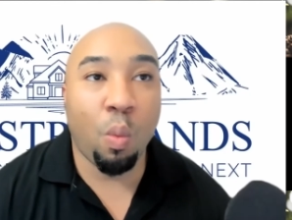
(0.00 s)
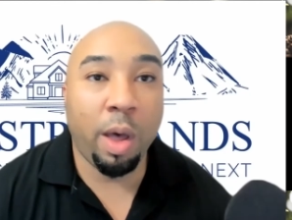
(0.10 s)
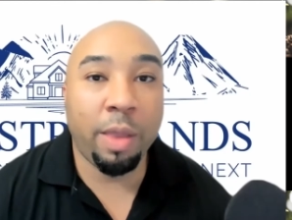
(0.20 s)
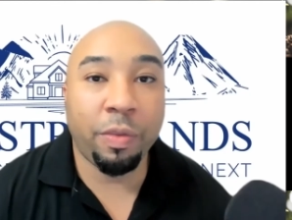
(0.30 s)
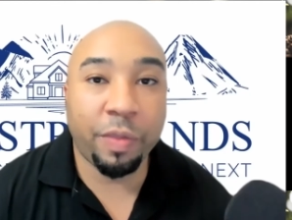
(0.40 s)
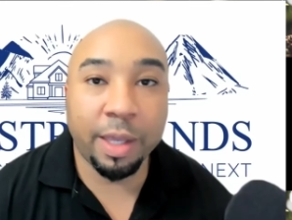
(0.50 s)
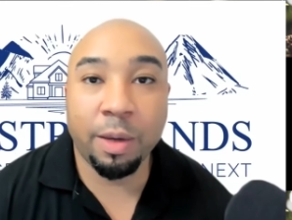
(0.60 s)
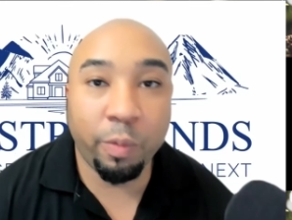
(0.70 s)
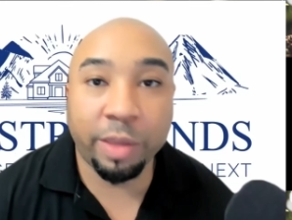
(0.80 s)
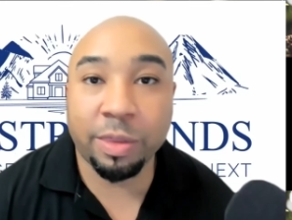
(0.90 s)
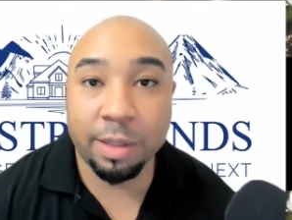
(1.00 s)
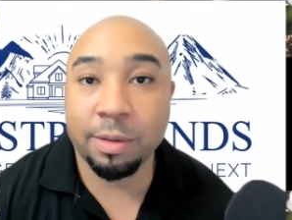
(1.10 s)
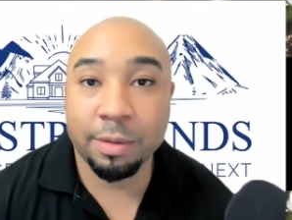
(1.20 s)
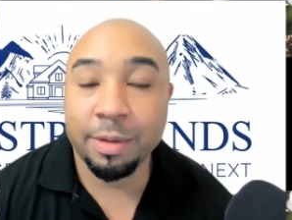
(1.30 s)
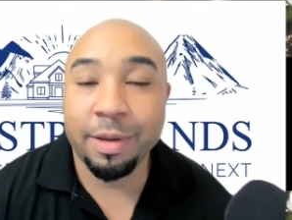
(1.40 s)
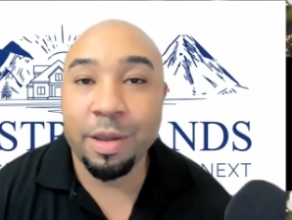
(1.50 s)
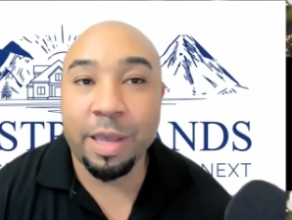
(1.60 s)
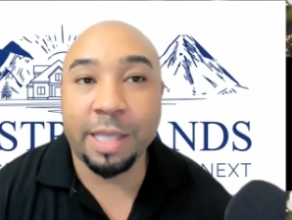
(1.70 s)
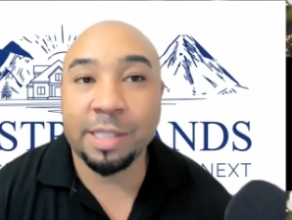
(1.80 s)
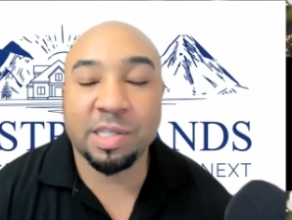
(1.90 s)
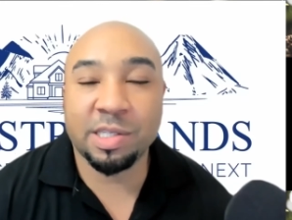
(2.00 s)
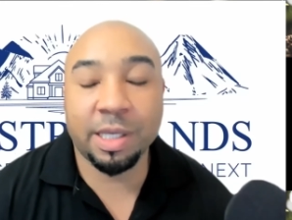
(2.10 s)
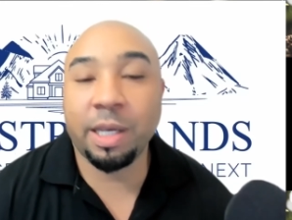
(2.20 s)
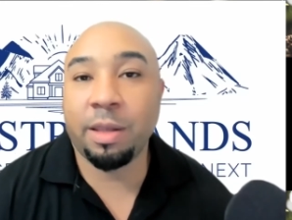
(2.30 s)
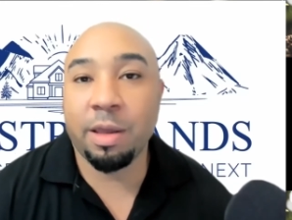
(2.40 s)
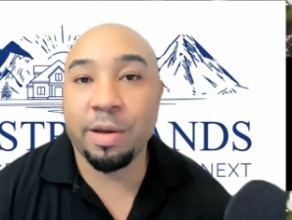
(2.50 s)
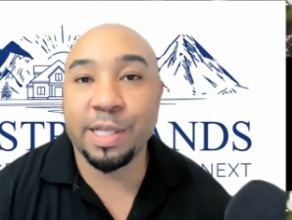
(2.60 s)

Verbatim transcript: one thing with it. It's just sitting there.